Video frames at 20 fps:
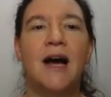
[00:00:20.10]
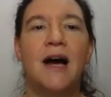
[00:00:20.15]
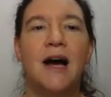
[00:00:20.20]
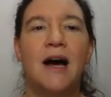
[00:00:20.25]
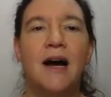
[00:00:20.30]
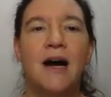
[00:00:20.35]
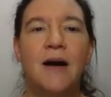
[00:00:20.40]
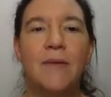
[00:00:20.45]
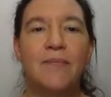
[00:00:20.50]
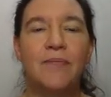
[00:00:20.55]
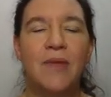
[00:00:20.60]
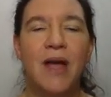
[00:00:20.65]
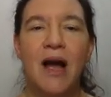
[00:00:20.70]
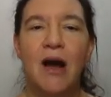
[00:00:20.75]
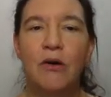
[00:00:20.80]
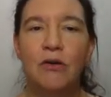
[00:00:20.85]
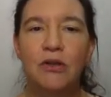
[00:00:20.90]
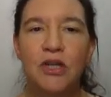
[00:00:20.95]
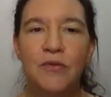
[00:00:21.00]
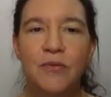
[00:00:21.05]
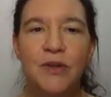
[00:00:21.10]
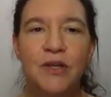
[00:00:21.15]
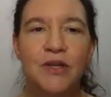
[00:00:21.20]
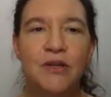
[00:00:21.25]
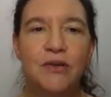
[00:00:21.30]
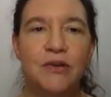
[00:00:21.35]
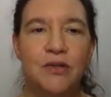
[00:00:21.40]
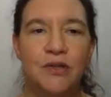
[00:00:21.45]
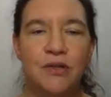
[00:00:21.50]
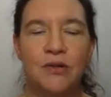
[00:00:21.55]
How did we
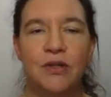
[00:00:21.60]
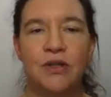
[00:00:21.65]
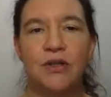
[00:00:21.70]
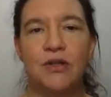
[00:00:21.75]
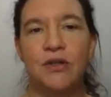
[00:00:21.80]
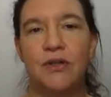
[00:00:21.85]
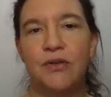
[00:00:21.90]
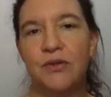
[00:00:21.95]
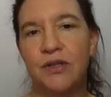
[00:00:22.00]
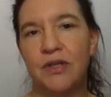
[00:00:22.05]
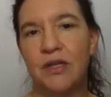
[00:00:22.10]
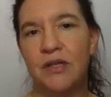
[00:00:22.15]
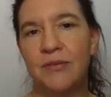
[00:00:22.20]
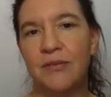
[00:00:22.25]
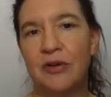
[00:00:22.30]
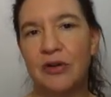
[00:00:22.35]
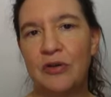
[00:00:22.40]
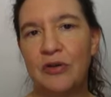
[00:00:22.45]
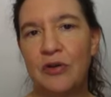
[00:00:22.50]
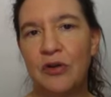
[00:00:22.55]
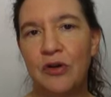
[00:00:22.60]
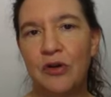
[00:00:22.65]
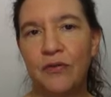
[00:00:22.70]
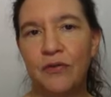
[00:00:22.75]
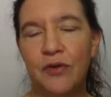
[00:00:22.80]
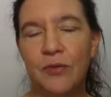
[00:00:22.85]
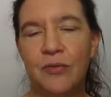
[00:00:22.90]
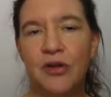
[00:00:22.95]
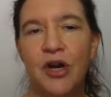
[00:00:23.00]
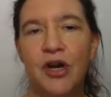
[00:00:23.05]
used to introduce elliptic curve
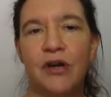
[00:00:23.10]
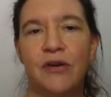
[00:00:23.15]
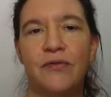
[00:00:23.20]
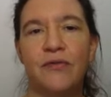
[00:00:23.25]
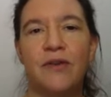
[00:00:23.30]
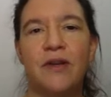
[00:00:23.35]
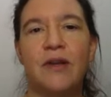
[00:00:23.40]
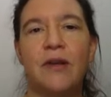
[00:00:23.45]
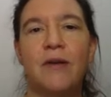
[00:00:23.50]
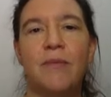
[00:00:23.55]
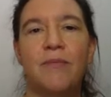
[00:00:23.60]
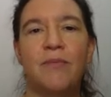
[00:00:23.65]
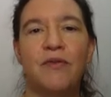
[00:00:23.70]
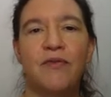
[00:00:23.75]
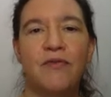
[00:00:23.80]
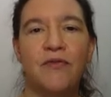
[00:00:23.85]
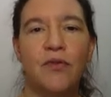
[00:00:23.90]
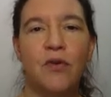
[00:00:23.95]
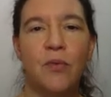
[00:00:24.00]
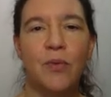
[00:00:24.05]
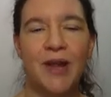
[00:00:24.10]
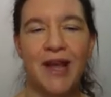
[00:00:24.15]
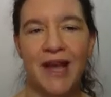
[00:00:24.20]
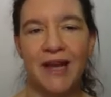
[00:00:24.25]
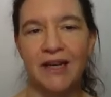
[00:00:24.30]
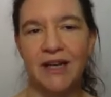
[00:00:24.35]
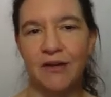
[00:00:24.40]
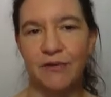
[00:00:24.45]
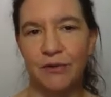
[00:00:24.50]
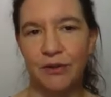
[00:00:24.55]
cryptography before we had
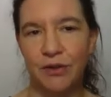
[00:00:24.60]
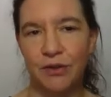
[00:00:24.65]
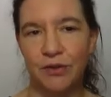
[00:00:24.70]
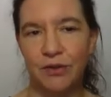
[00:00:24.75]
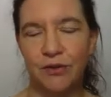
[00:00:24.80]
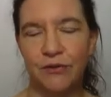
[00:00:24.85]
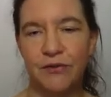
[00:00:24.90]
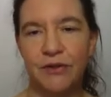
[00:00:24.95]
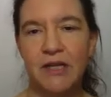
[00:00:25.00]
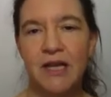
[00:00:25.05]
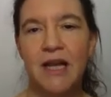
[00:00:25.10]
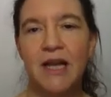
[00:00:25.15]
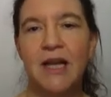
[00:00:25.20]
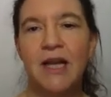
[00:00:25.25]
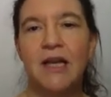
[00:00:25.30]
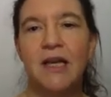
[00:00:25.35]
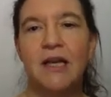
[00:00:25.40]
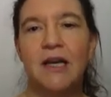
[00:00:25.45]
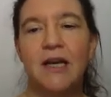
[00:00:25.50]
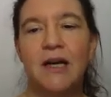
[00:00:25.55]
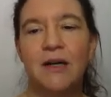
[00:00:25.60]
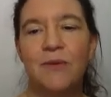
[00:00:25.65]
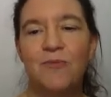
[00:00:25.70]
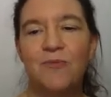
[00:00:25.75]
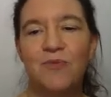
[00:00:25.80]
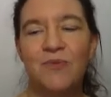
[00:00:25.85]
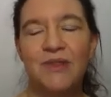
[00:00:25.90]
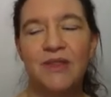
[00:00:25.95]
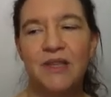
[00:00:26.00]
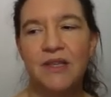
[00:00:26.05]
Edwards curves?
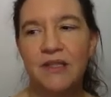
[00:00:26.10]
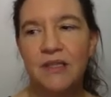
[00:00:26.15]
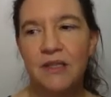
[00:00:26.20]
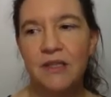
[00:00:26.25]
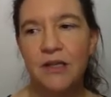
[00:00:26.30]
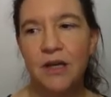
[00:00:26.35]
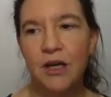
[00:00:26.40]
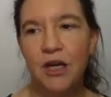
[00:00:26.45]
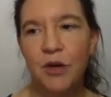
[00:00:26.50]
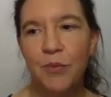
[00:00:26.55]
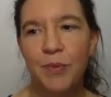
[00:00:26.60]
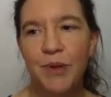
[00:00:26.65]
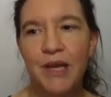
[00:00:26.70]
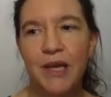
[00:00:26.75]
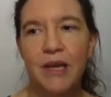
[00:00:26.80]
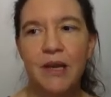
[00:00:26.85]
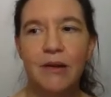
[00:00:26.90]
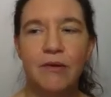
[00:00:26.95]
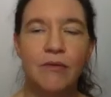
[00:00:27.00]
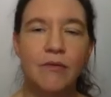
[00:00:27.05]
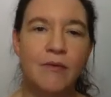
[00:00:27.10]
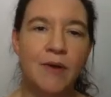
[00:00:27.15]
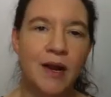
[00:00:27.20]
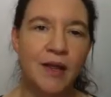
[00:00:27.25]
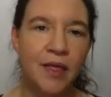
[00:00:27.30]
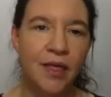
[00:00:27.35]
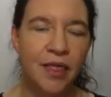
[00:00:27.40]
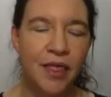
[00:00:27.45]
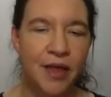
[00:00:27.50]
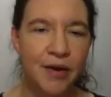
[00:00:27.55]
This is going to be
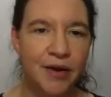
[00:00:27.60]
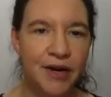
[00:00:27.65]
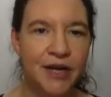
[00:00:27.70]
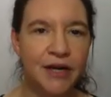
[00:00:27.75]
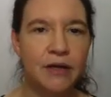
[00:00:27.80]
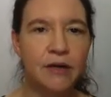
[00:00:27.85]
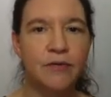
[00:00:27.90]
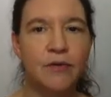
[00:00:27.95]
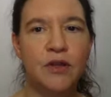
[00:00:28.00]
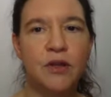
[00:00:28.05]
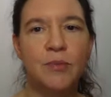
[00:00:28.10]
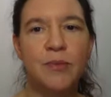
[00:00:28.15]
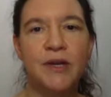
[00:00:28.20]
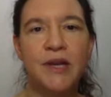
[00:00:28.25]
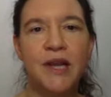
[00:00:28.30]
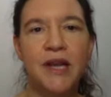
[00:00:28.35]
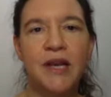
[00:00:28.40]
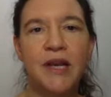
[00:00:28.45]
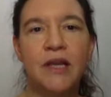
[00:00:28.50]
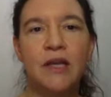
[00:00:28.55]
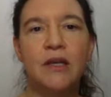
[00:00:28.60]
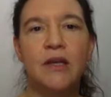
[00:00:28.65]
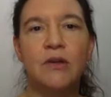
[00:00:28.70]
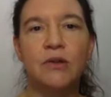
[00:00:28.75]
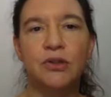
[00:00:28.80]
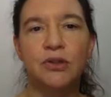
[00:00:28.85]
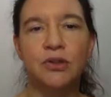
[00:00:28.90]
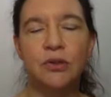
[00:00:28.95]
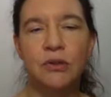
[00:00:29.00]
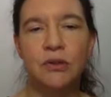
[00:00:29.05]
rather theoretical for the beginning. You
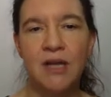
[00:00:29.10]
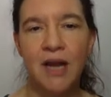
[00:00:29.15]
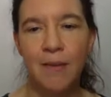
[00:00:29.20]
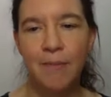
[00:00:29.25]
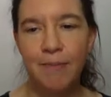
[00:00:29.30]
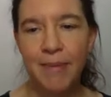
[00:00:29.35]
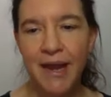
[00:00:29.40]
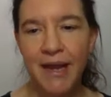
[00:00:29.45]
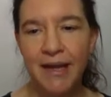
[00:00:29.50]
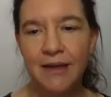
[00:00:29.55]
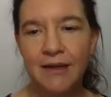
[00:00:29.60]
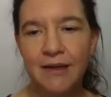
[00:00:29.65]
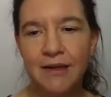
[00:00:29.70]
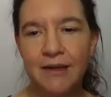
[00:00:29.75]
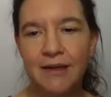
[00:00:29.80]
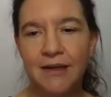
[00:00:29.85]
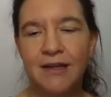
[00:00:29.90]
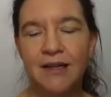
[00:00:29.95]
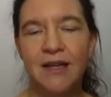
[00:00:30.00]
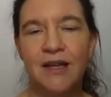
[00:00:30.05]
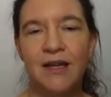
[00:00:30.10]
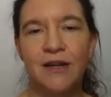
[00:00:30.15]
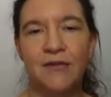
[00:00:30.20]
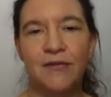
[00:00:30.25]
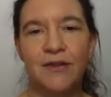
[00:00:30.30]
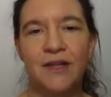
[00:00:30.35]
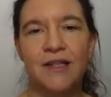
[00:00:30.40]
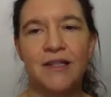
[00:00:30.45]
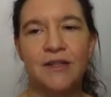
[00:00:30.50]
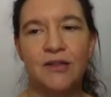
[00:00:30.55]
should come back if
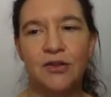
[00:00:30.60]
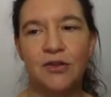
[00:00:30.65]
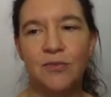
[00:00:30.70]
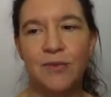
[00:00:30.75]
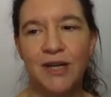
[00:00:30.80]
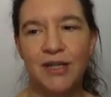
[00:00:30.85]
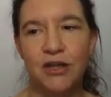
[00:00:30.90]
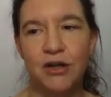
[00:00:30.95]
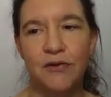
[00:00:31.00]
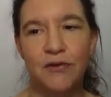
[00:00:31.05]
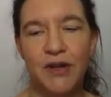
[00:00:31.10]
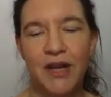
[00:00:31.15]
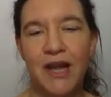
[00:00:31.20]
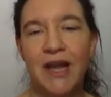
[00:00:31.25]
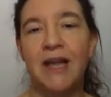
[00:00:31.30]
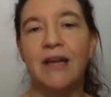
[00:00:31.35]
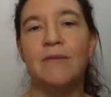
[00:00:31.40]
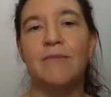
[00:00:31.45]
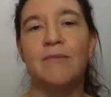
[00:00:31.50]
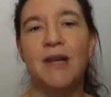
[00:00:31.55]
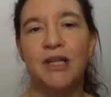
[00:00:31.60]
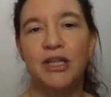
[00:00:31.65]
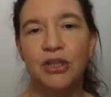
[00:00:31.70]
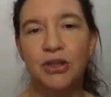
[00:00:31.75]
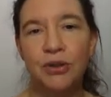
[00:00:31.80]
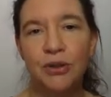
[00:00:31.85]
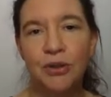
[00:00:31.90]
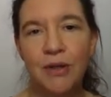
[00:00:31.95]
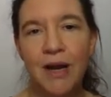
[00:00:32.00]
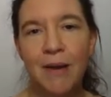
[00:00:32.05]
that's too much over your head. Make sure
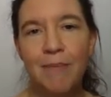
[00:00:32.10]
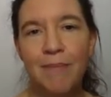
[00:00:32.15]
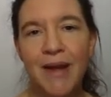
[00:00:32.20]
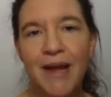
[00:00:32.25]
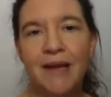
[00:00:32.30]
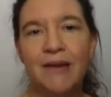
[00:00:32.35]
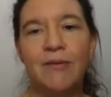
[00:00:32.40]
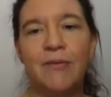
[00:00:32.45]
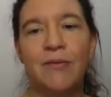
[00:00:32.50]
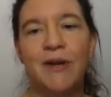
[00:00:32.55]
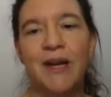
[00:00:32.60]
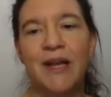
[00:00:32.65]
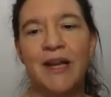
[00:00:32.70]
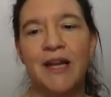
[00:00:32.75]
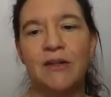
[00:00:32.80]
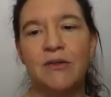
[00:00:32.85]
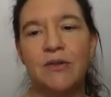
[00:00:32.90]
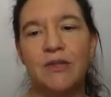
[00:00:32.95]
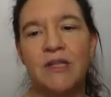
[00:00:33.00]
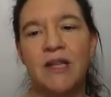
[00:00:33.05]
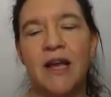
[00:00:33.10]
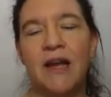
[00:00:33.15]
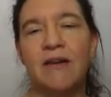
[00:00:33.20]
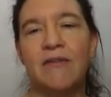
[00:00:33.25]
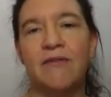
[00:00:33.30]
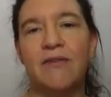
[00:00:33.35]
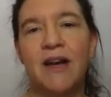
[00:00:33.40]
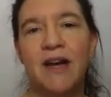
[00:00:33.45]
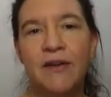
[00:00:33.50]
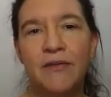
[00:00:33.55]
to come back when I get to slide
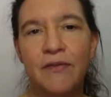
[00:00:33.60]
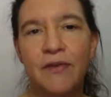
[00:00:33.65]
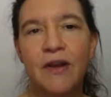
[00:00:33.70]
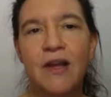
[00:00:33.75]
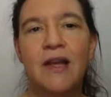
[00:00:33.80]
5.